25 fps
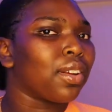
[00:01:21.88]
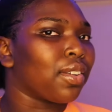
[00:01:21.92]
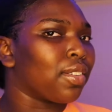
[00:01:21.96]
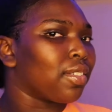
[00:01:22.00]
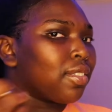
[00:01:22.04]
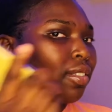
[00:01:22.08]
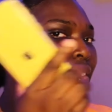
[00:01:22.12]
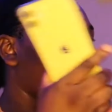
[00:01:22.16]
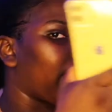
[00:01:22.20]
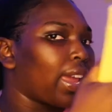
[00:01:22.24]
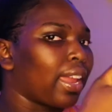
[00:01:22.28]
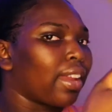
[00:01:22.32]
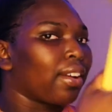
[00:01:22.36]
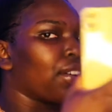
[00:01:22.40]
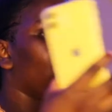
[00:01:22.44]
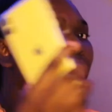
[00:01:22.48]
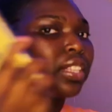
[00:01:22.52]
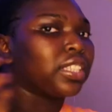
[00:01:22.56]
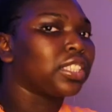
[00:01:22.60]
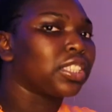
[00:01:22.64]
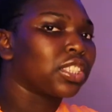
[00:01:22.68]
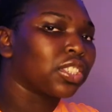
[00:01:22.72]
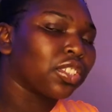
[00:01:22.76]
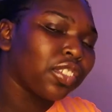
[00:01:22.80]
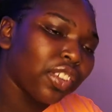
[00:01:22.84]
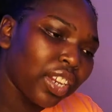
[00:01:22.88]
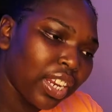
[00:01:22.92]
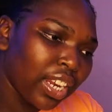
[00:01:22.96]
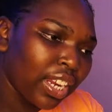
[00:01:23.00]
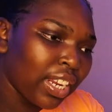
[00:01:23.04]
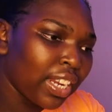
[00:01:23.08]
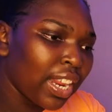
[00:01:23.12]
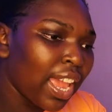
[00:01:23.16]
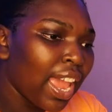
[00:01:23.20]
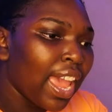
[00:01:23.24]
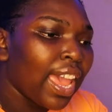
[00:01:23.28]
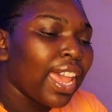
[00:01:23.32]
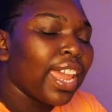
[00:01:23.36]
right here on the
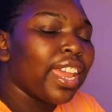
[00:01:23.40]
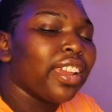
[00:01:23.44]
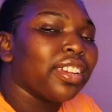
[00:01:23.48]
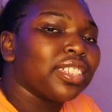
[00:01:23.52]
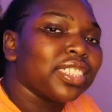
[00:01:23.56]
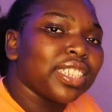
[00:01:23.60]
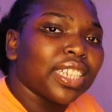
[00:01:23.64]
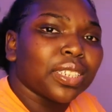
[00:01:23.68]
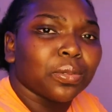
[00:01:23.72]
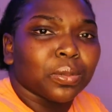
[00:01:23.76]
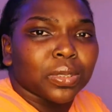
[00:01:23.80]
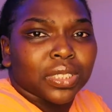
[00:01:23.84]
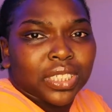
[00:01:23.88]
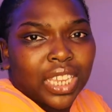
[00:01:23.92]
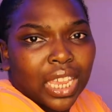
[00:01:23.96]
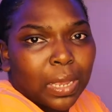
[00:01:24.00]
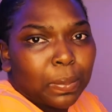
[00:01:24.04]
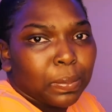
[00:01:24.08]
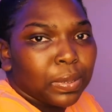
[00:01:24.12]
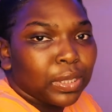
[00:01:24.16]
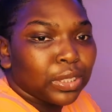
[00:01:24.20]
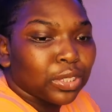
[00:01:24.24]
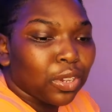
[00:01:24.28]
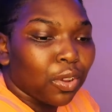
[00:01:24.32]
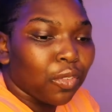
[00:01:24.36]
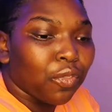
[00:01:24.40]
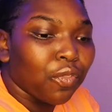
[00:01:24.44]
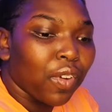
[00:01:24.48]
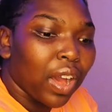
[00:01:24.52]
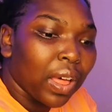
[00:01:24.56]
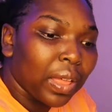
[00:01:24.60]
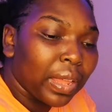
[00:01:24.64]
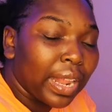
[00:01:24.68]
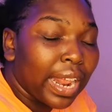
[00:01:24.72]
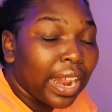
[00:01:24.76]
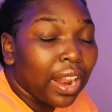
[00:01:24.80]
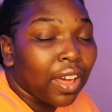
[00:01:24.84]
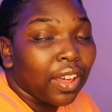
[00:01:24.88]
screen. Hairstyles with Tay, please go
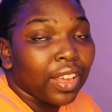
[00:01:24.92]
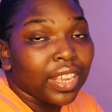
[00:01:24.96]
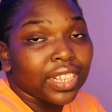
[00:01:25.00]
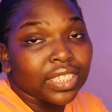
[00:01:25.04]
follow it on